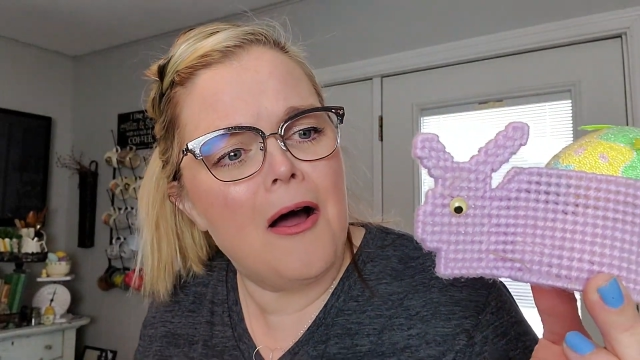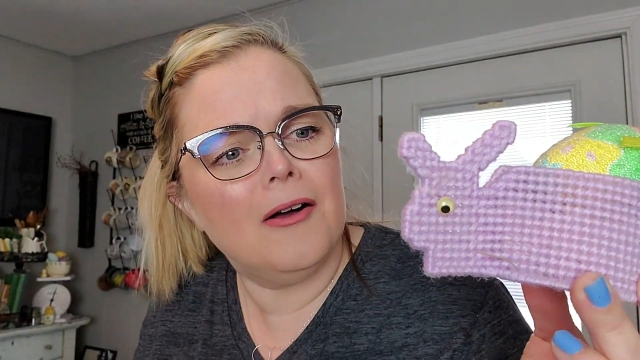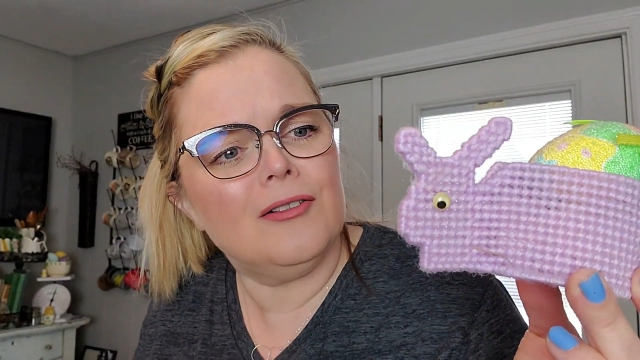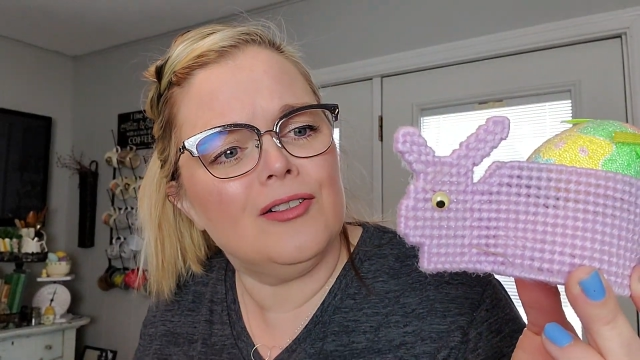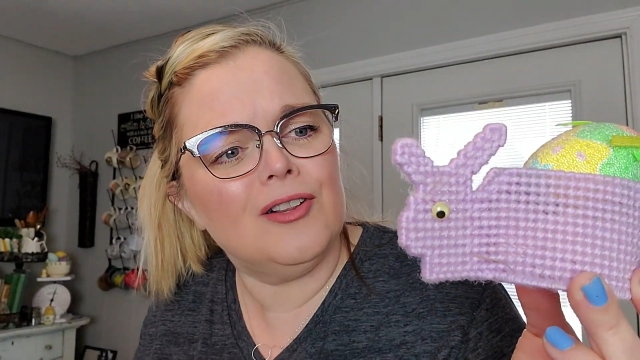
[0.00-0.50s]

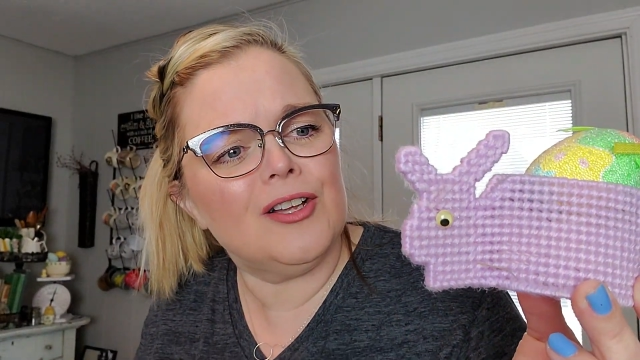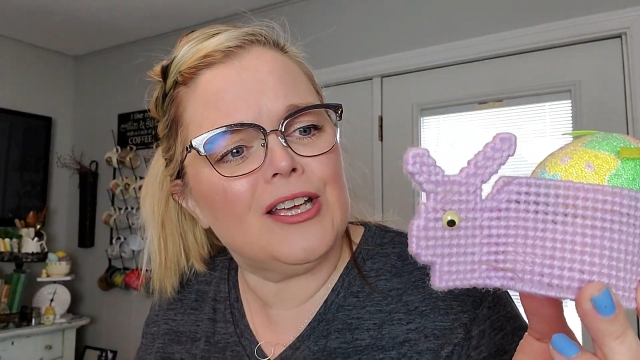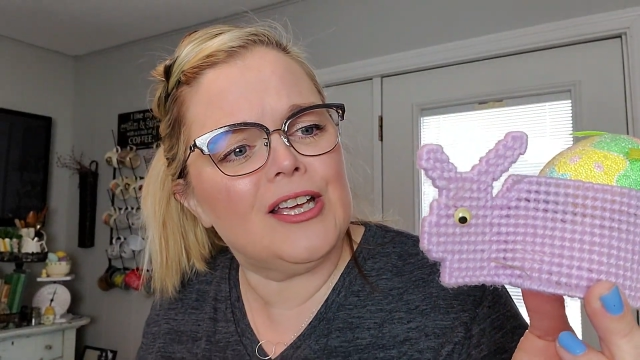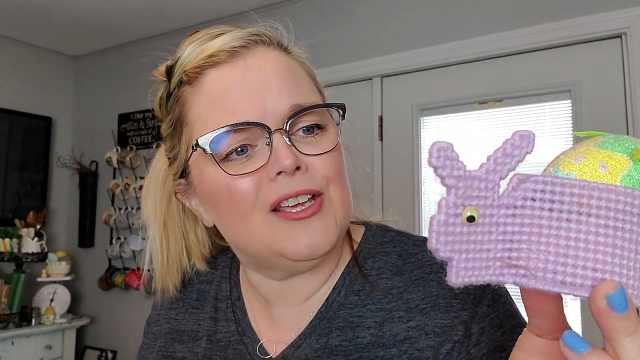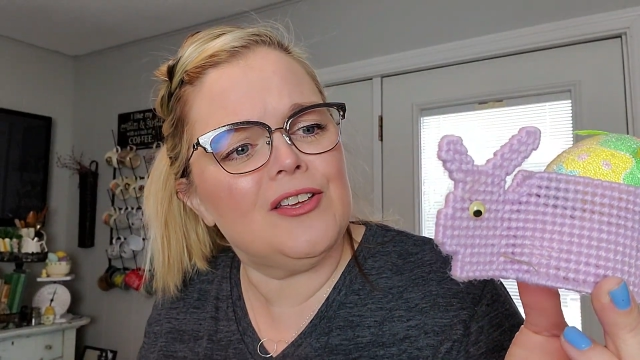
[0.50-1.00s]
Look at
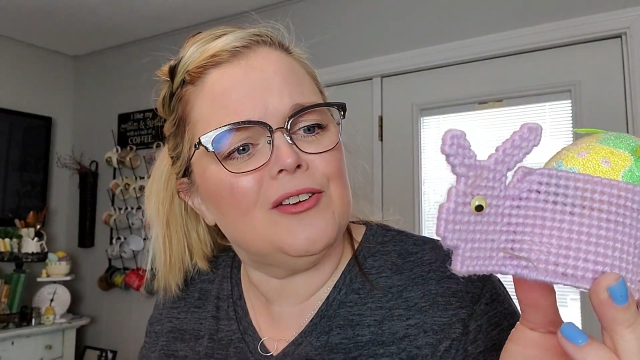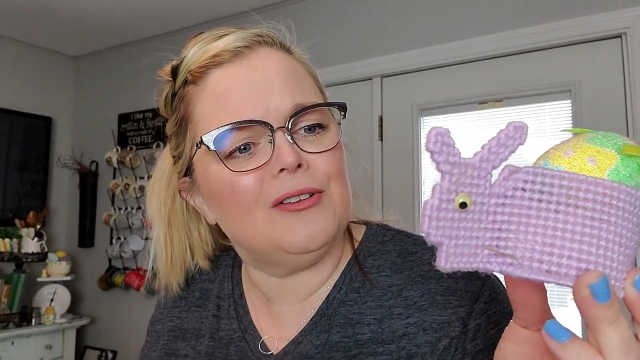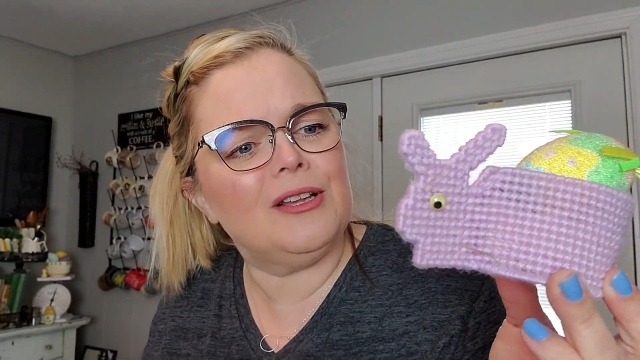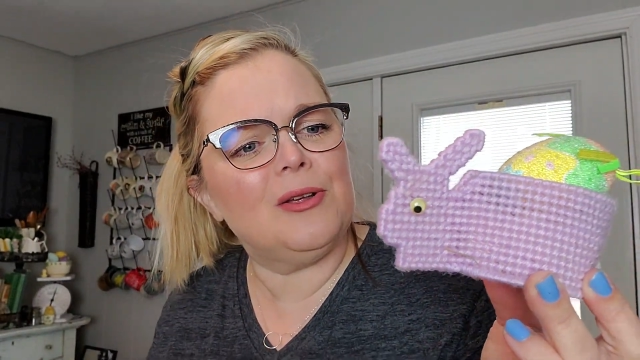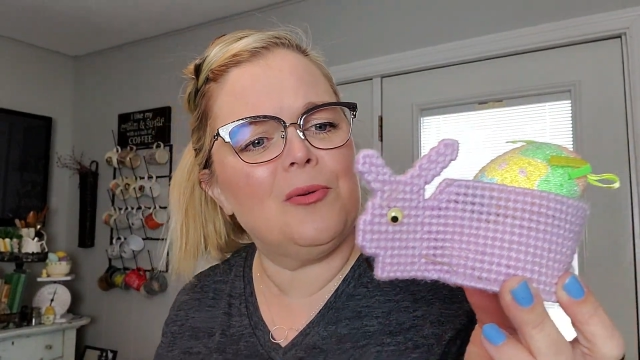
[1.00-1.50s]
you,
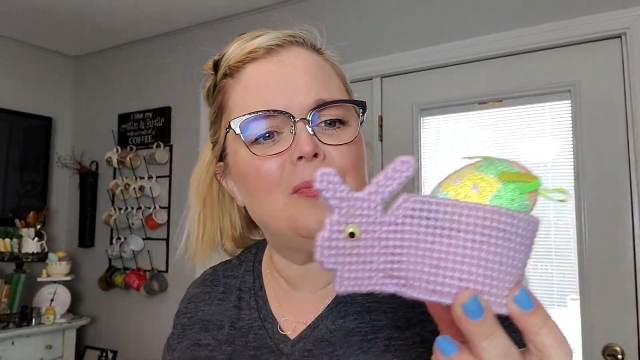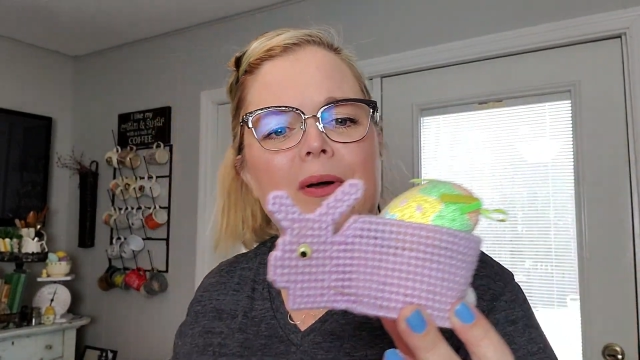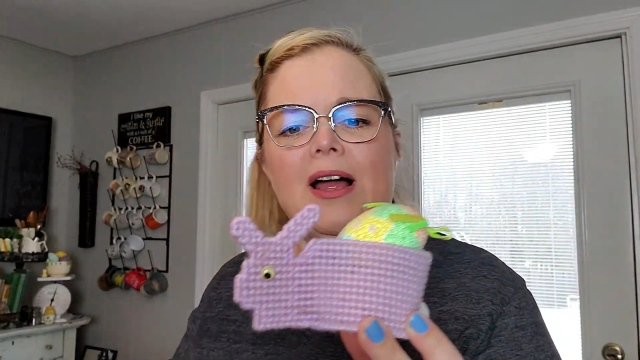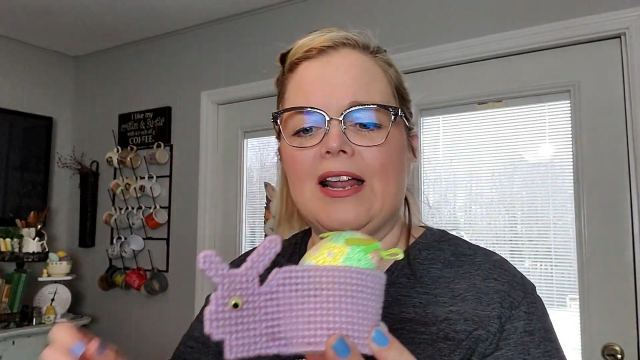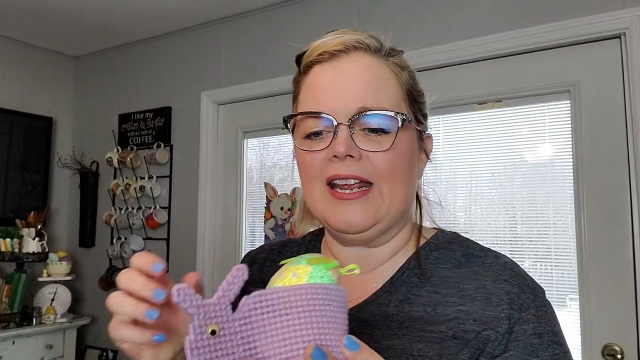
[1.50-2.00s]
little
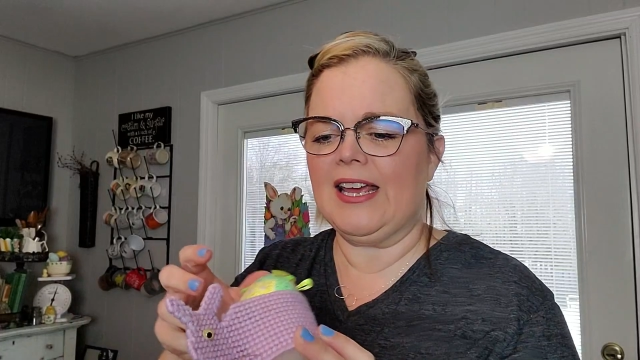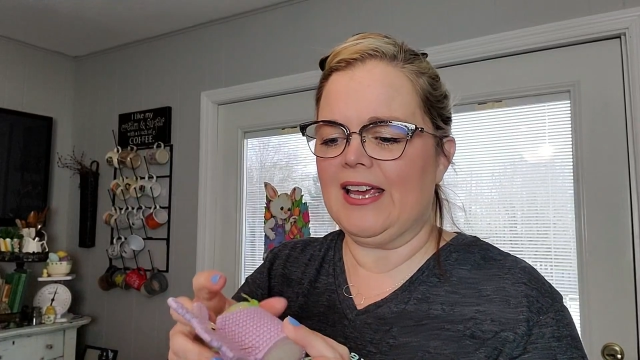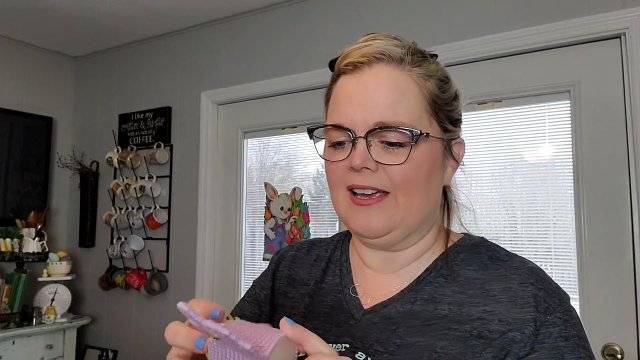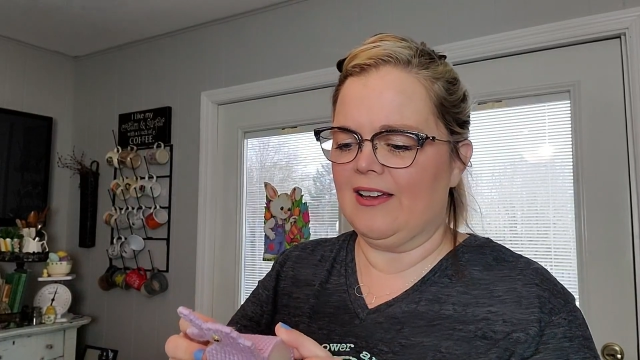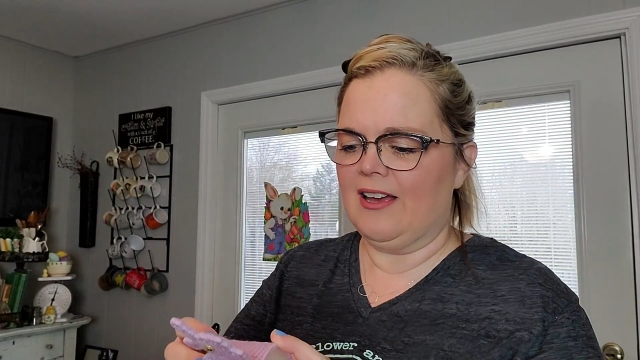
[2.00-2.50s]
bunny.